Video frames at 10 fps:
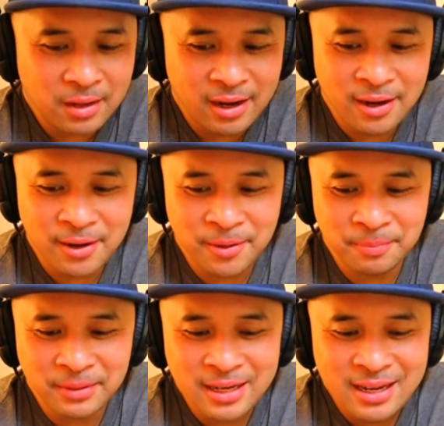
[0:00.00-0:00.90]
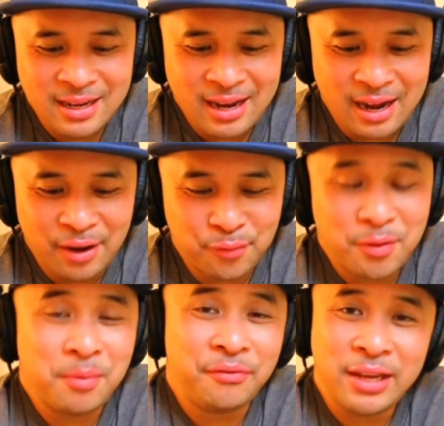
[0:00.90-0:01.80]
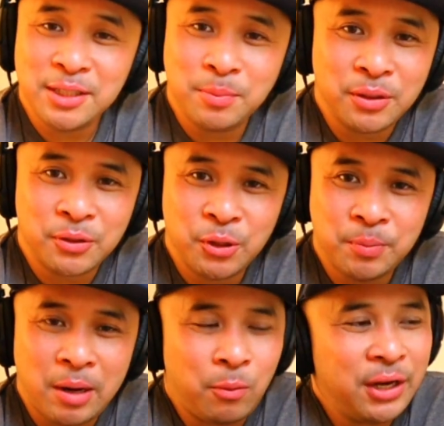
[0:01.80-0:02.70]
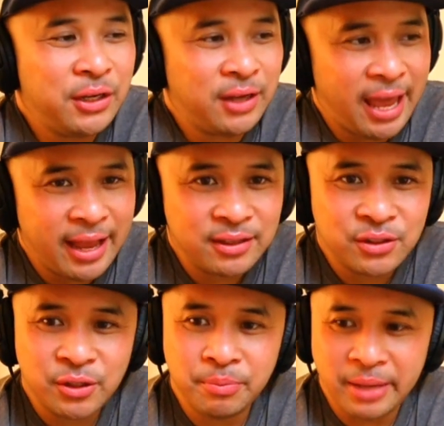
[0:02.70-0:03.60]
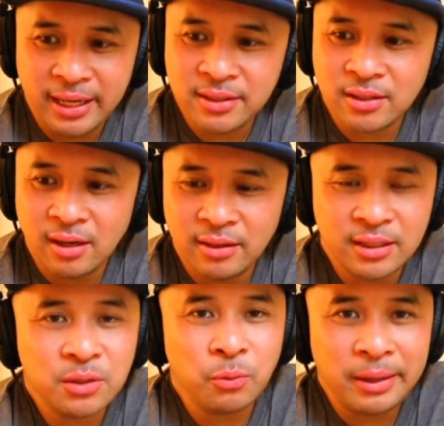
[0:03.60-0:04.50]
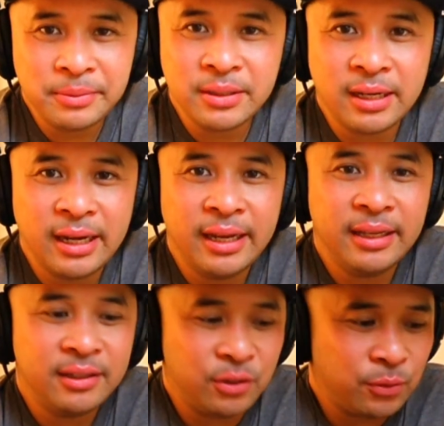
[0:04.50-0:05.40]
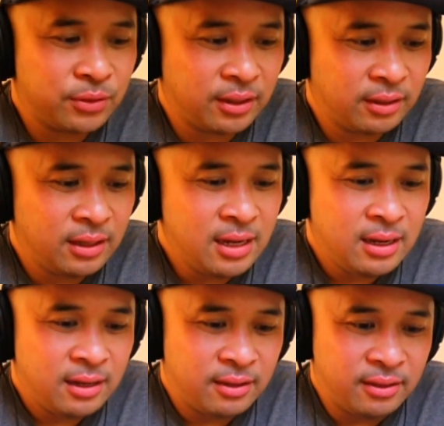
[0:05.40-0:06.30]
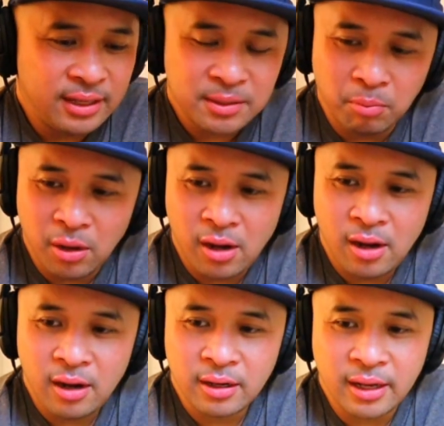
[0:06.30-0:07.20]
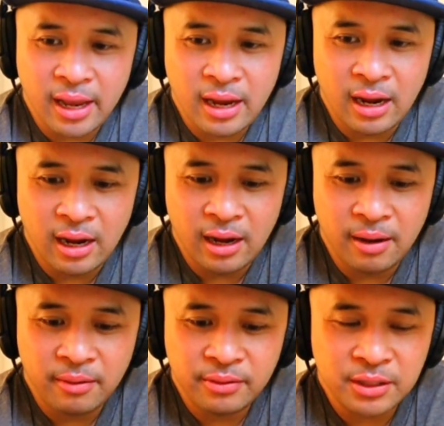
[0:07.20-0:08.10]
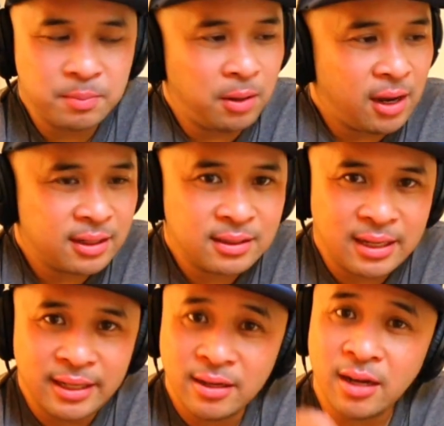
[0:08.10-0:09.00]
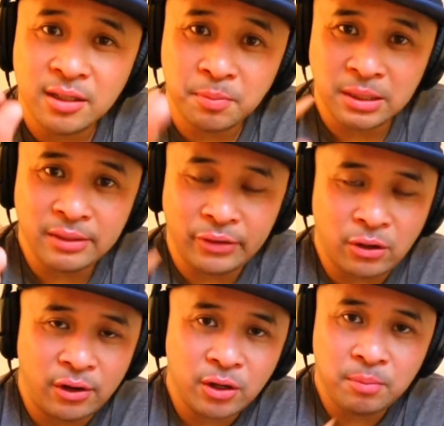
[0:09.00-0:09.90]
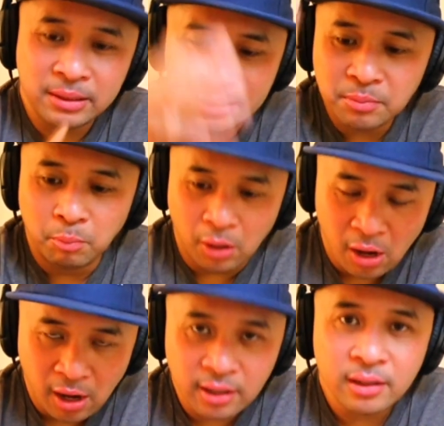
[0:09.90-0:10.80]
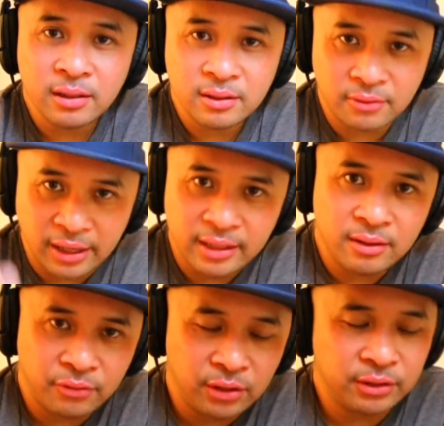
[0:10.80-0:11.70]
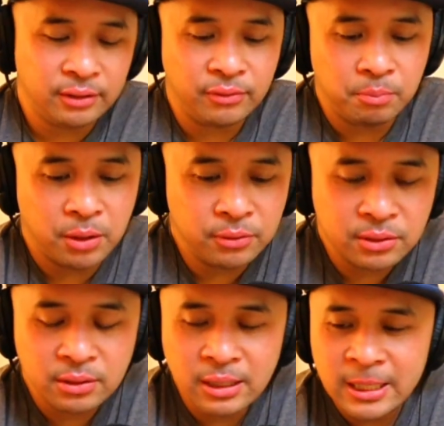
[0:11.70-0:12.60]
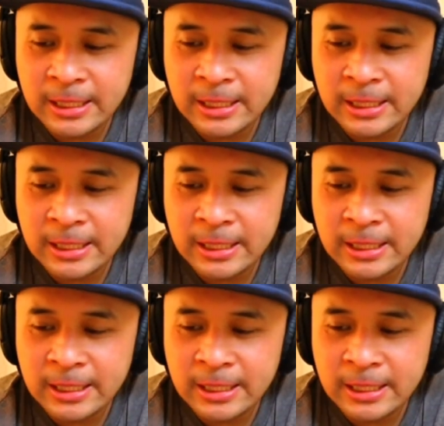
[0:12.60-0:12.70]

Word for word: from a Facebook group. I want you to answer based on this website using this blog site, not a specific article, but this blog, right, of all the different posts,